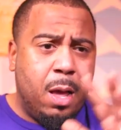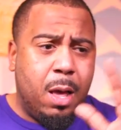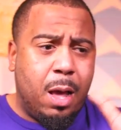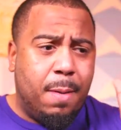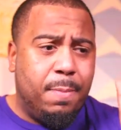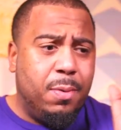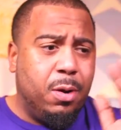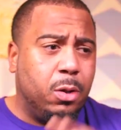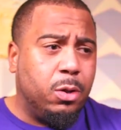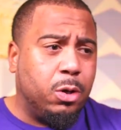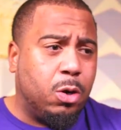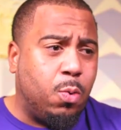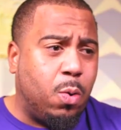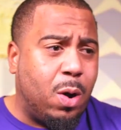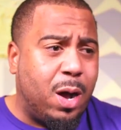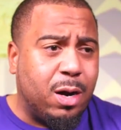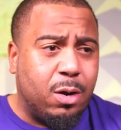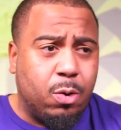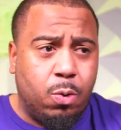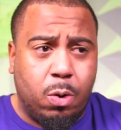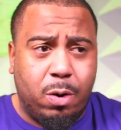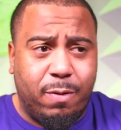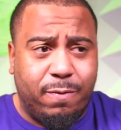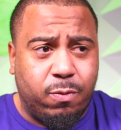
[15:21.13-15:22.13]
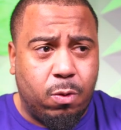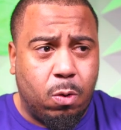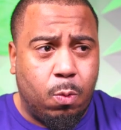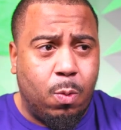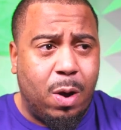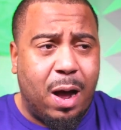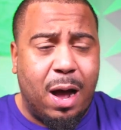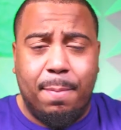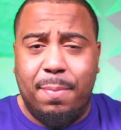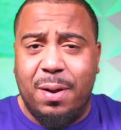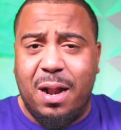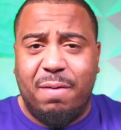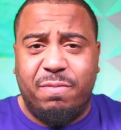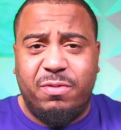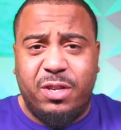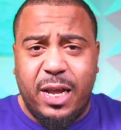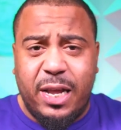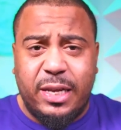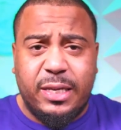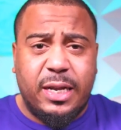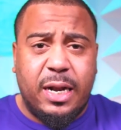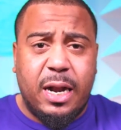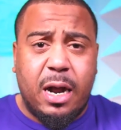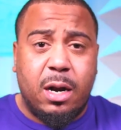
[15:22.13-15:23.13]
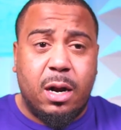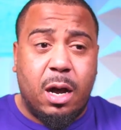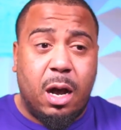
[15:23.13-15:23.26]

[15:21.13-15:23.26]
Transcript: I've been on the quad coil for a while, but I've tested out